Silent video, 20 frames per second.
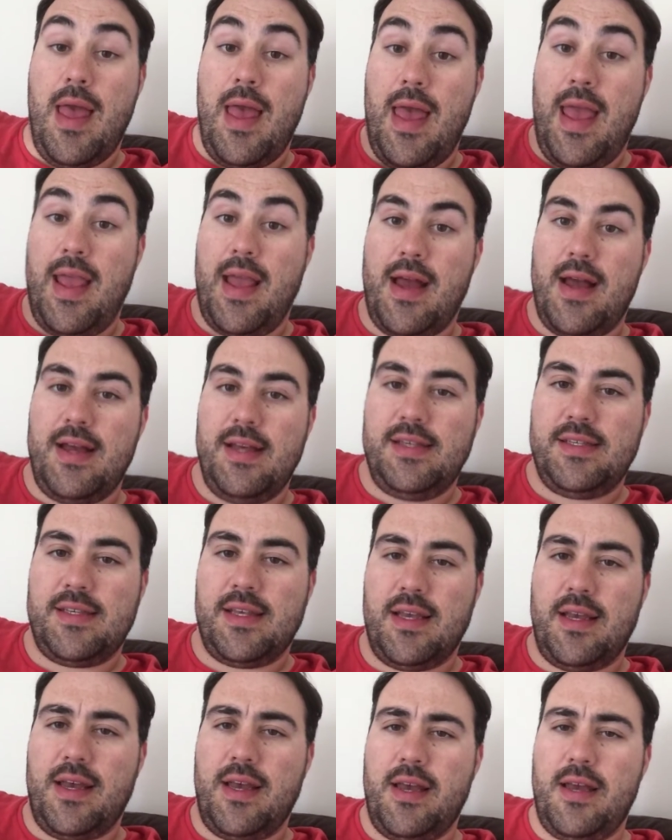Hey
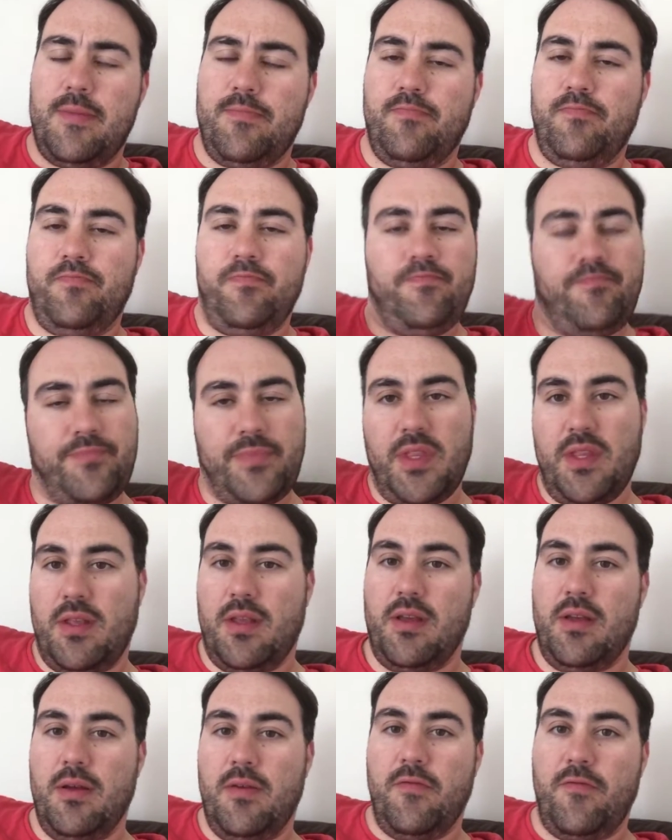guys,
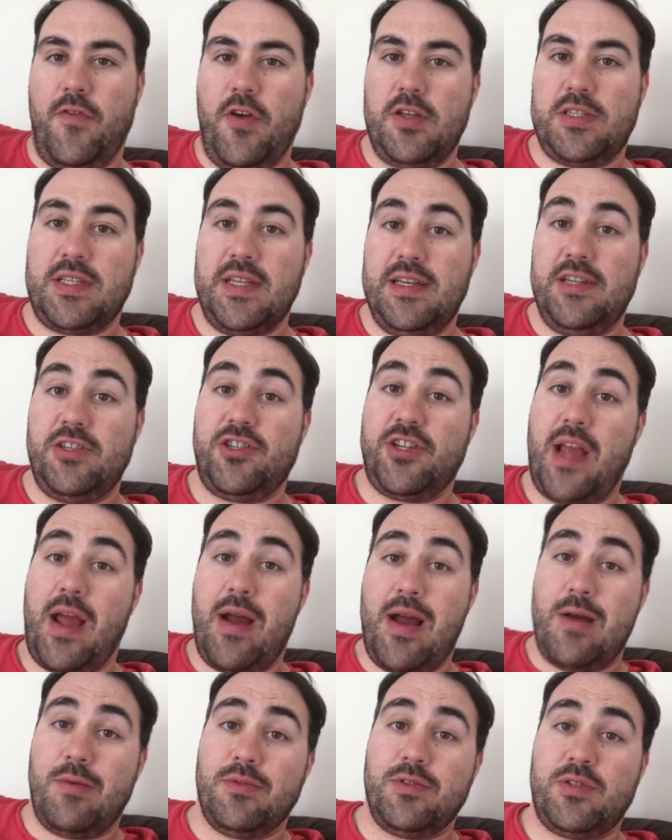firstly shout
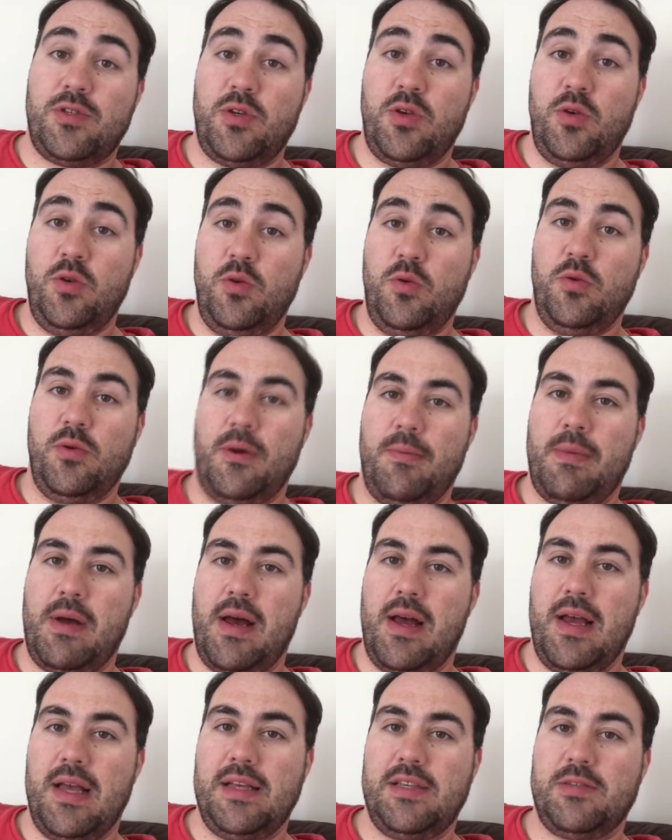out to
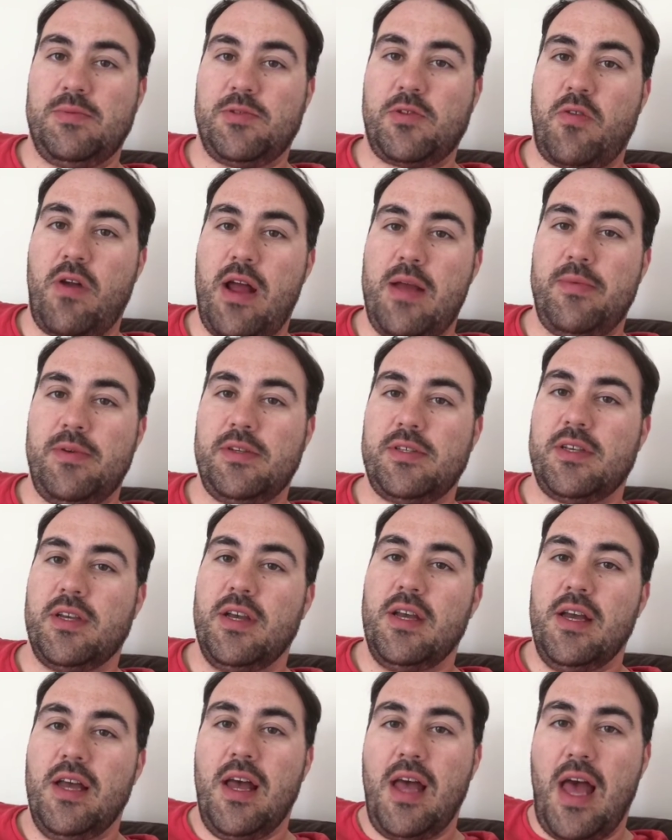my subscribers,
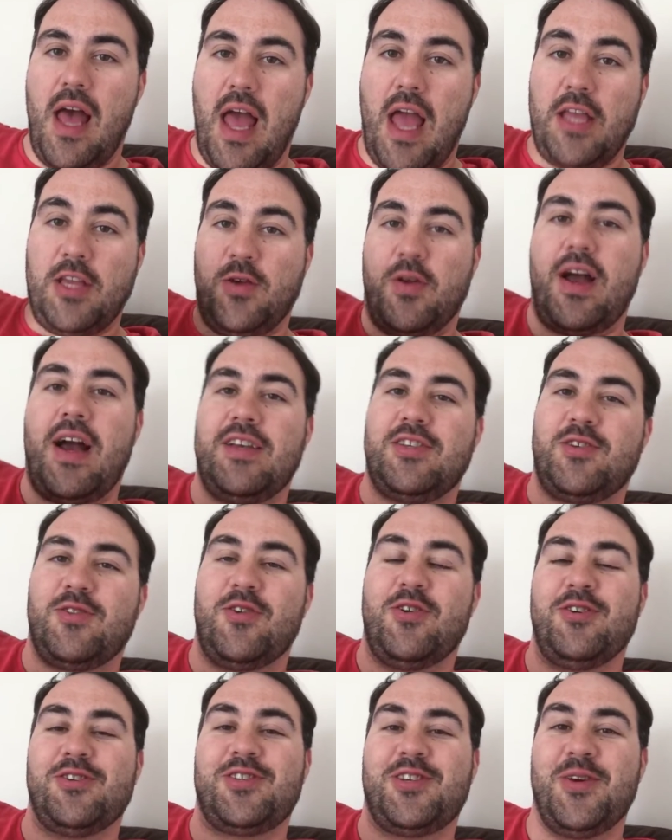you guys are
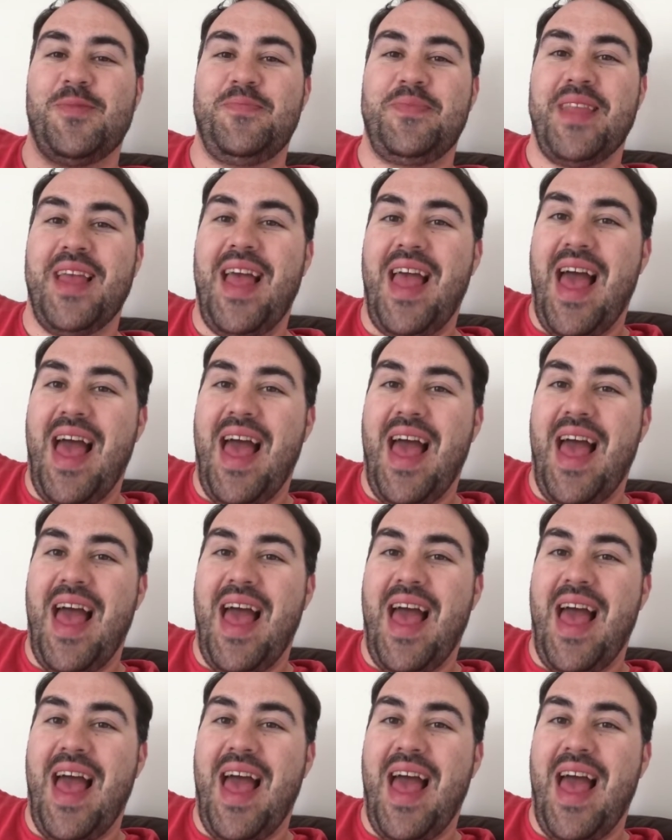awesome,